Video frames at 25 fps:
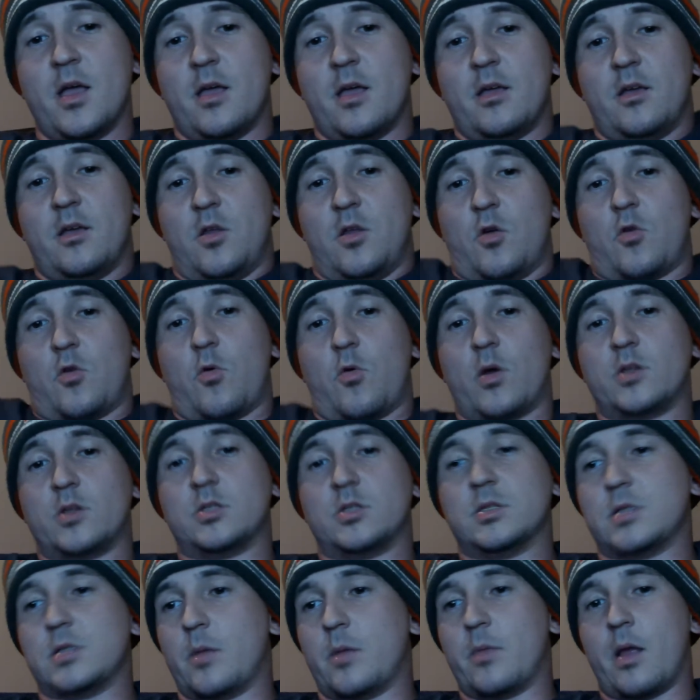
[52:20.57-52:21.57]
you know,
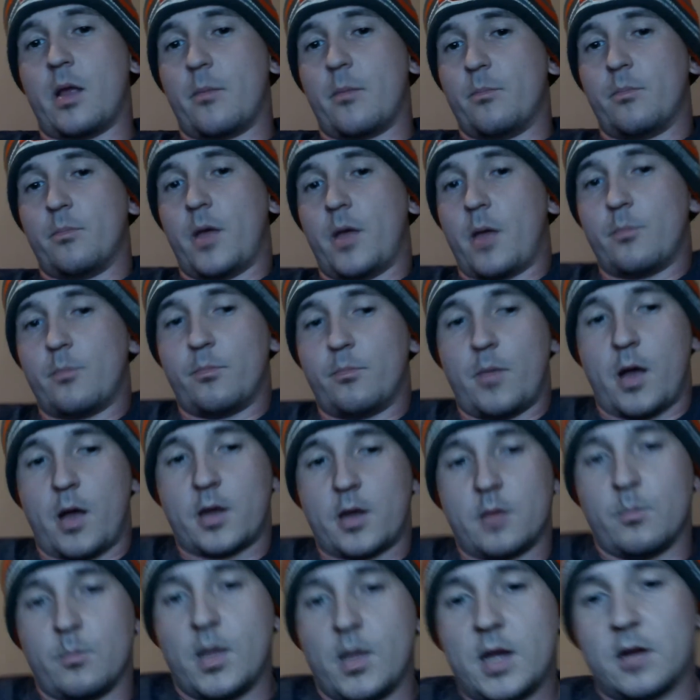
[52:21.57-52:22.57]
questions, I mean, I
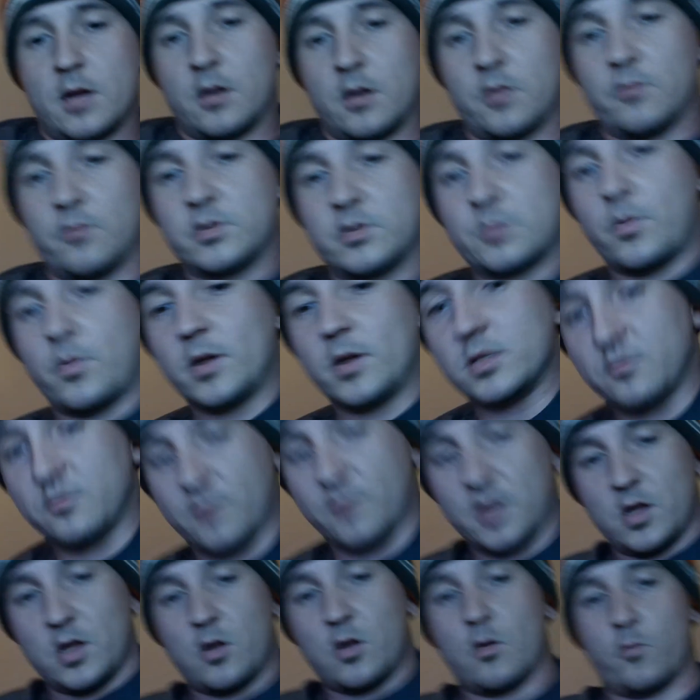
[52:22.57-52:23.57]
can make another response video.